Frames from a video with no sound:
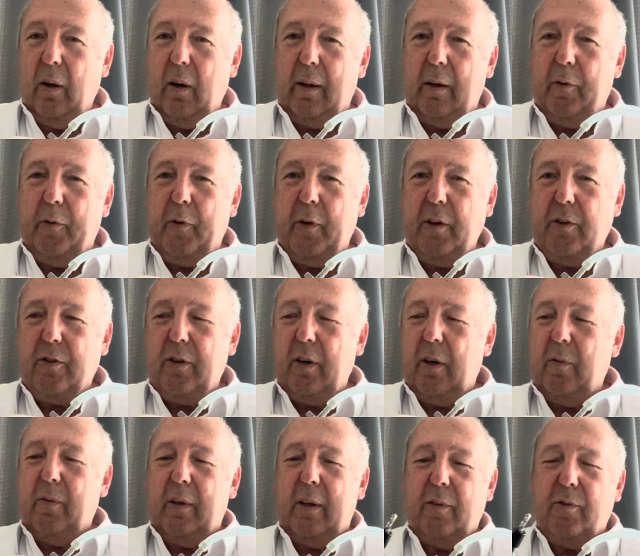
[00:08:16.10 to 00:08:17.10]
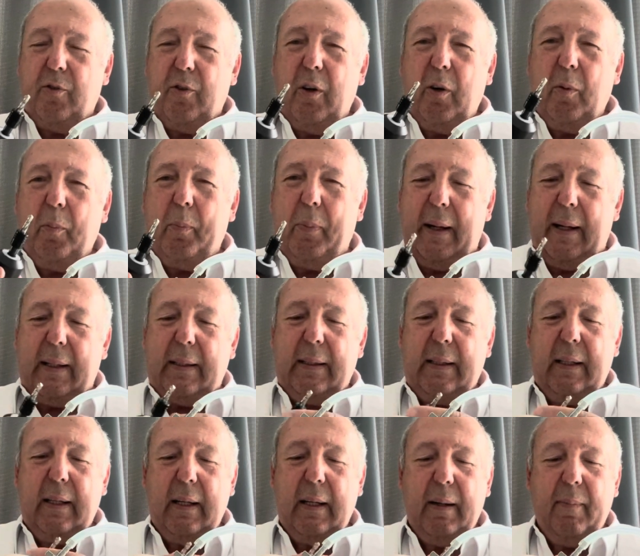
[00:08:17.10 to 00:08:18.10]
other feature of the drill bit
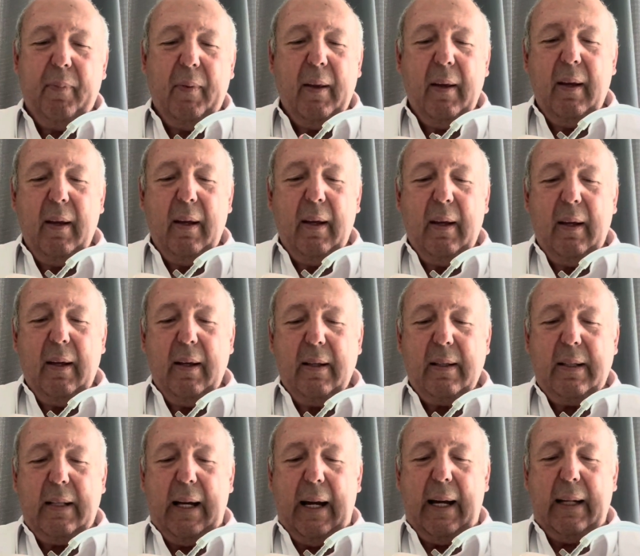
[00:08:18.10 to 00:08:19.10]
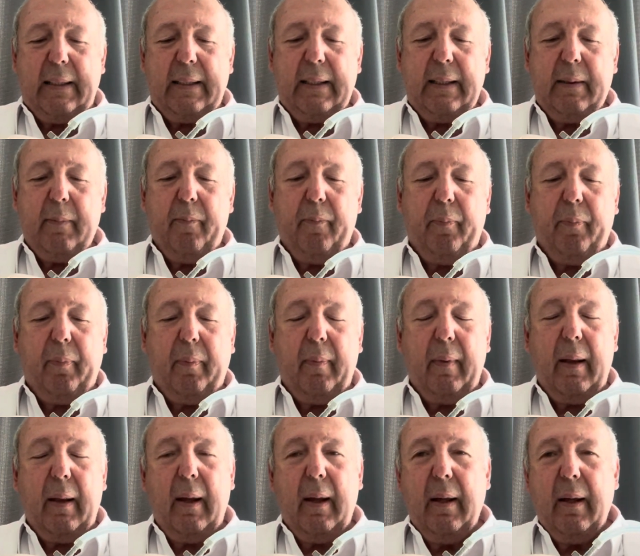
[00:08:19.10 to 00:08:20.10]
is that
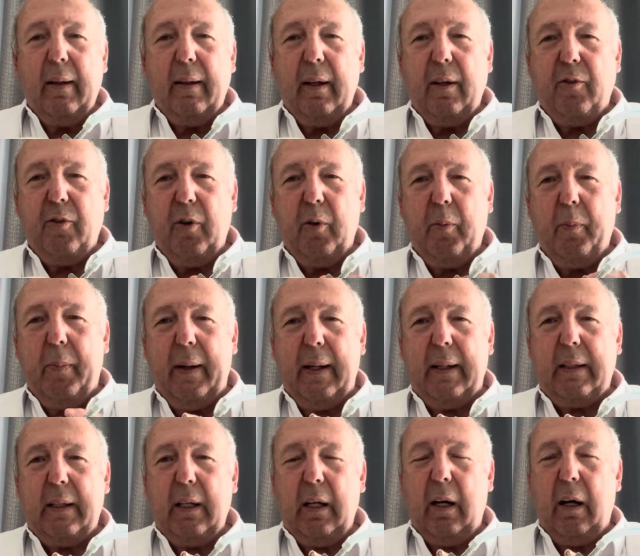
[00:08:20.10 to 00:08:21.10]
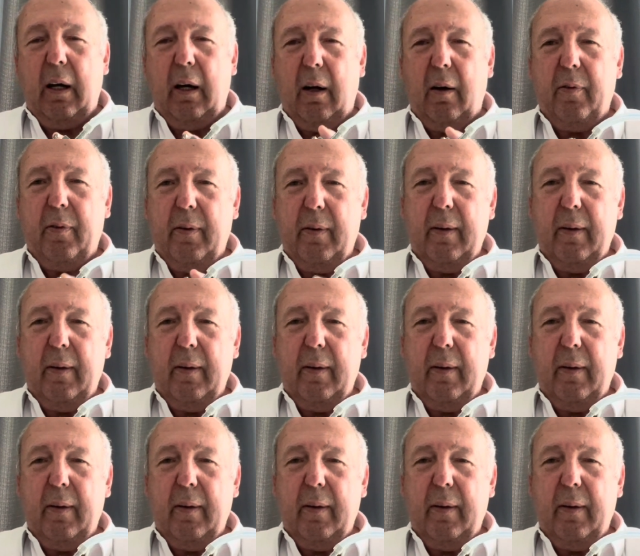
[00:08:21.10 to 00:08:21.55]
the drill bit of